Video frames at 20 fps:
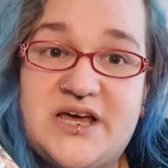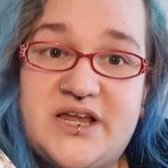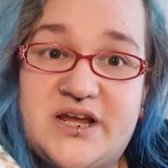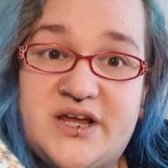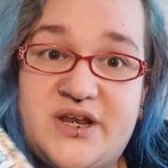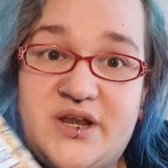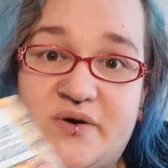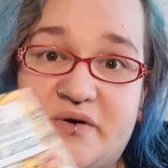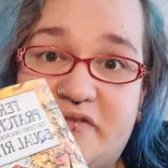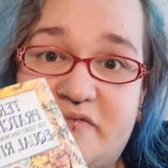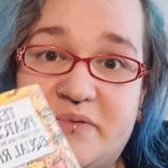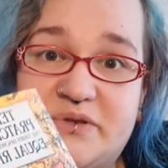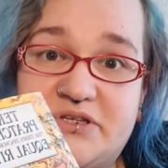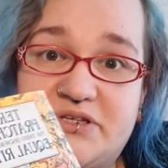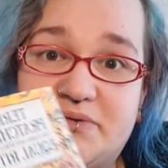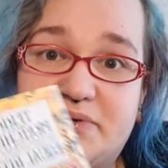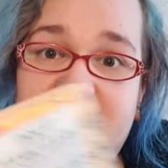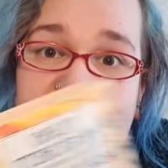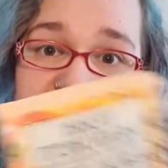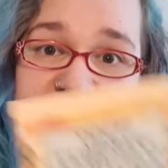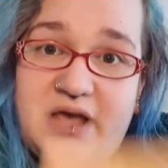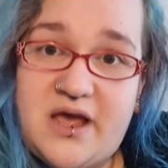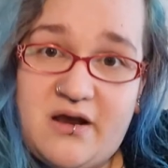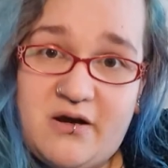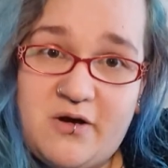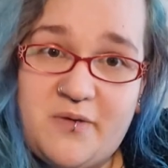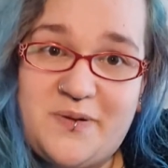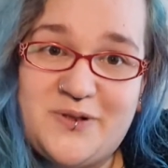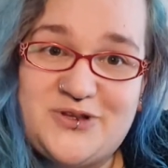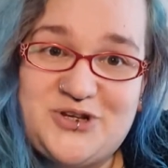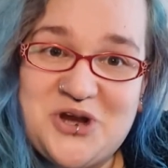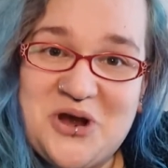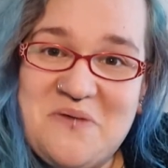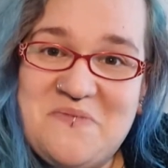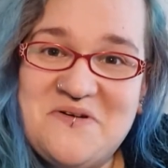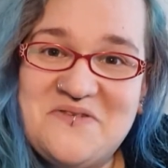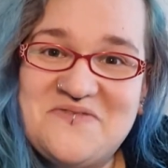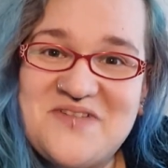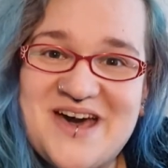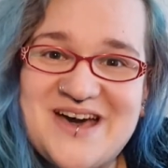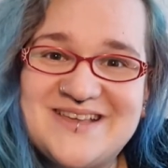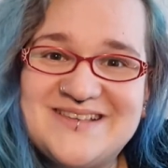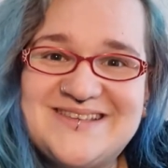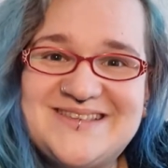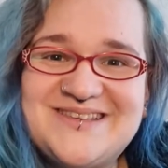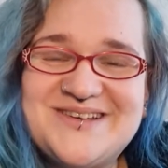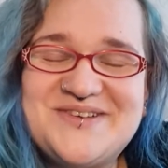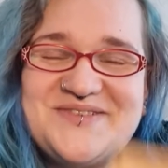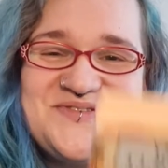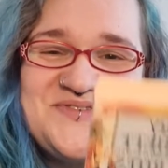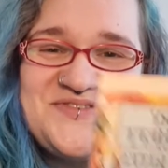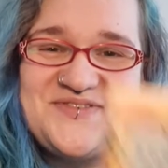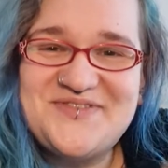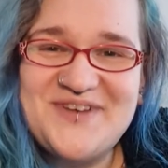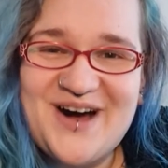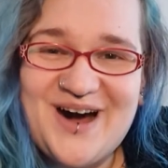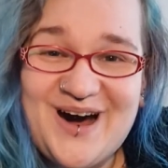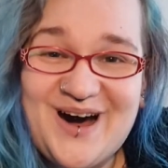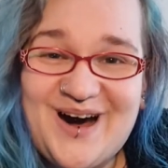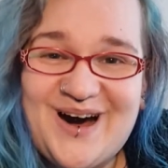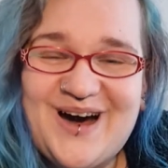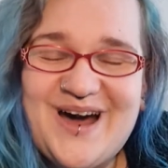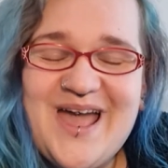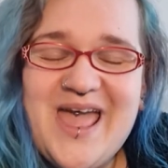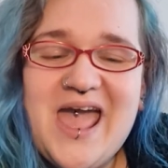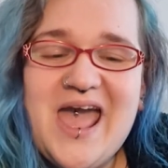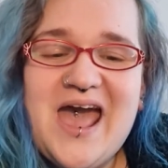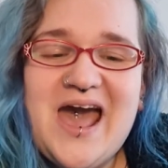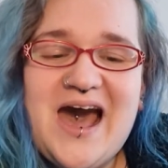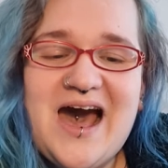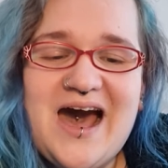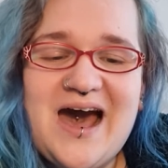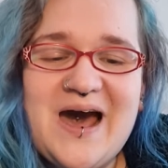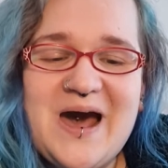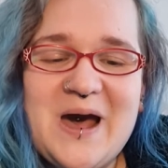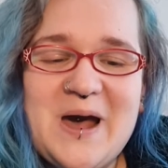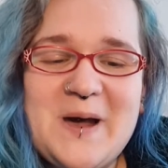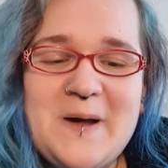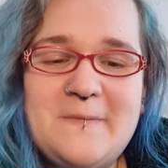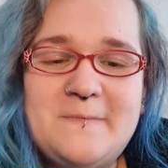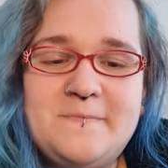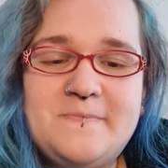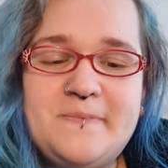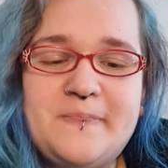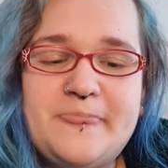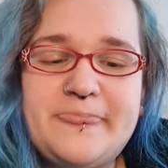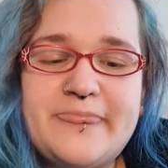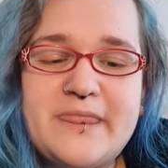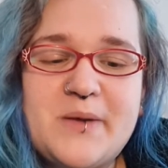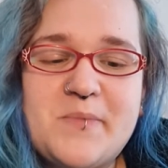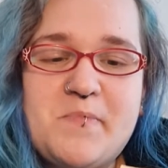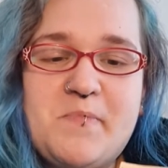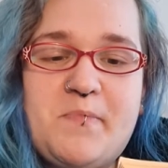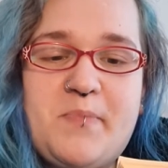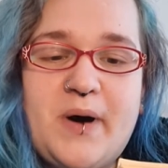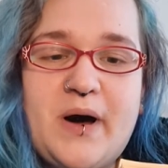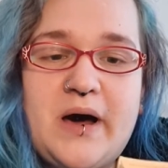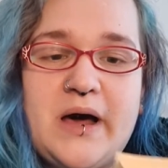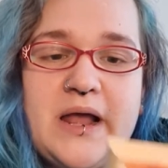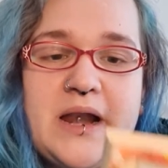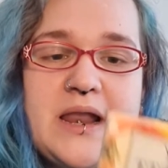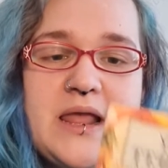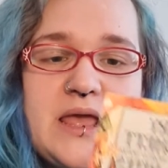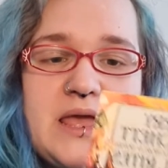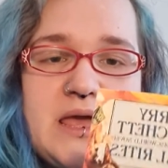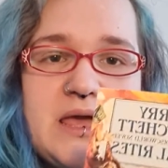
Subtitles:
and I know I've been doing a terrible job of that so far, but